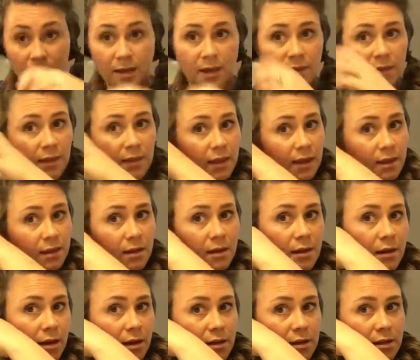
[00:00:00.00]
And
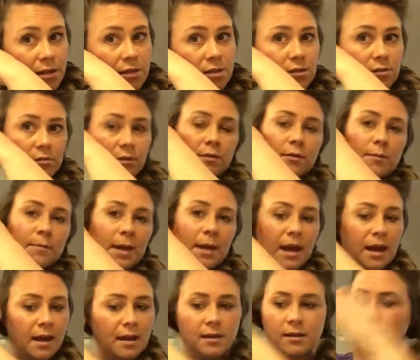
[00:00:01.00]
then I just throw it
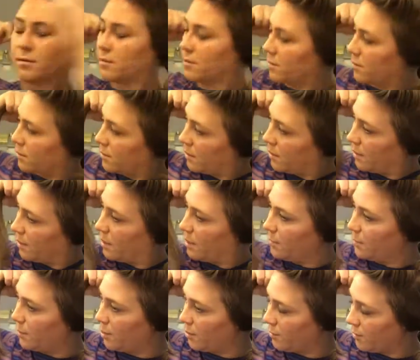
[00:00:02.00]
back and
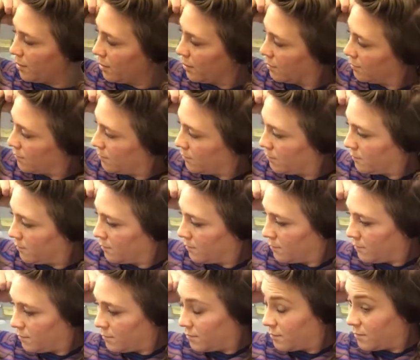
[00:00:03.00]
keep going.
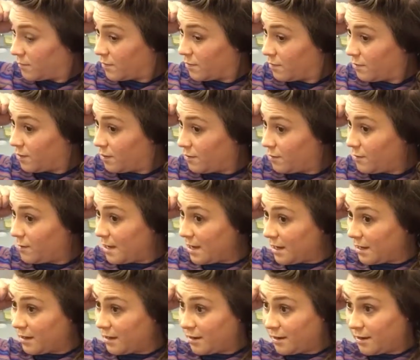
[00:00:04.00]
Throw it
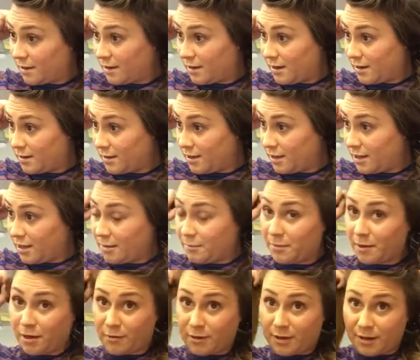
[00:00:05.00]
back and keep
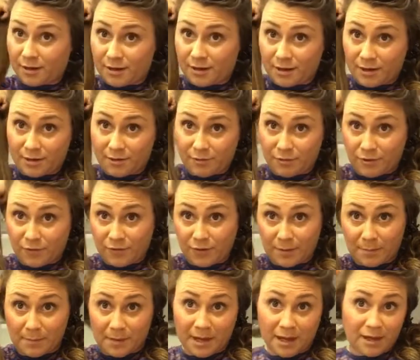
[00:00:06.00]
going. I don't know if
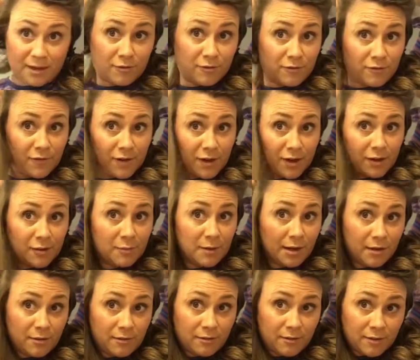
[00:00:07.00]
I'm angled very
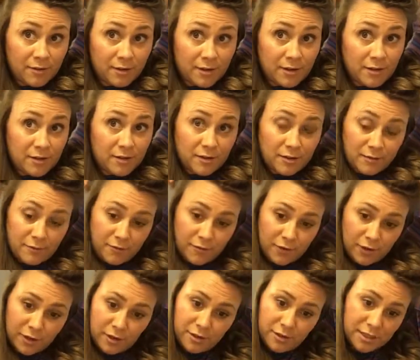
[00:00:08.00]
well for
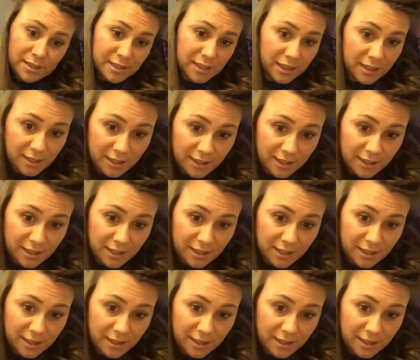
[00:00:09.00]
you to see